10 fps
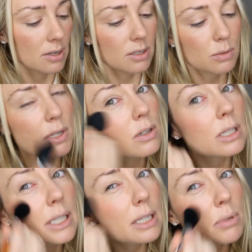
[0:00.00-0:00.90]
This one's got a
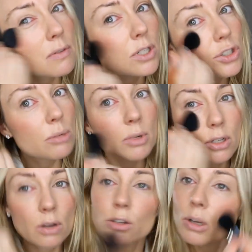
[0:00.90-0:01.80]
little bit of a shimmer
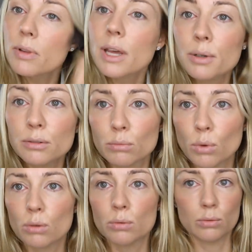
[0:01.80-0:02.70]
to go on top of that one.
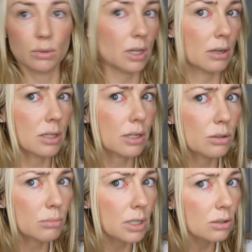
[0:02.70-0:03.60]
Whoa, yeah, is that
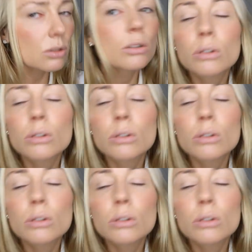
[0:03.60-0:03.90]
too much?